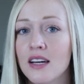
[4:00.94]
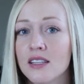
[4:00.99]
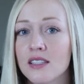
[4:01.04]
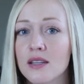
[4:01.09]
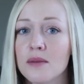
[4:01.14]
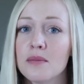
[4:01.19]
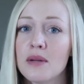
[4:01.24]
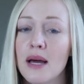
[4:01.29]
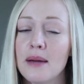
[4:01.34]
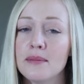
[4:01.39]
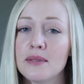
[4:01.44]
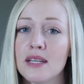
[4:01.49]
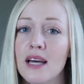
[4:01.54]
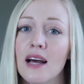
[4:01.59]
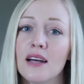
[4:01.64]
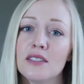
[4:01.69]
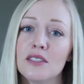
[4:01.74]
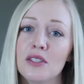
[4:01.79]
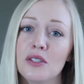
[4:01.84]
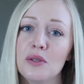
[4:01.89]
Sometimes it
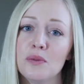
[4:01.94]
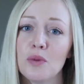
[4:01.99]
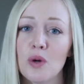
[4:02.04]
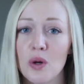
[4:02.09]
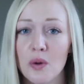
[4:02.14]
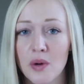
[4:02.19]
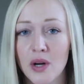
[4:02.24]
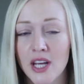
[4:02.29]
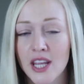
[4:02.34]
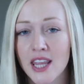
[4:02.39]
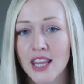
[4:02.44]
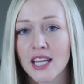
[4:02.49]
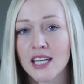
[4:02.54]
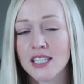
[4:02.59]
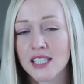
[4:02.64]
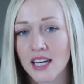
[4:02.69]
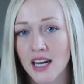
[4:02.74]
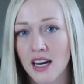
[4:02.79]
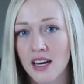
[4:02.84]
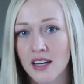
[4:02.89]
has to do more with
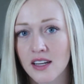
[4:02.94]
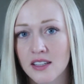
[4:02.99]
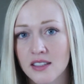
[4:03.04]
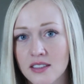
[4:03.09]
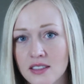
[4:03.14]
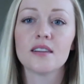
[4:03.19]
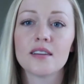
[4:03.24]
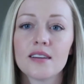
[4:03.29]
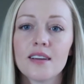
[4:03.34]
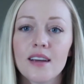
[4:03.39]
genetics.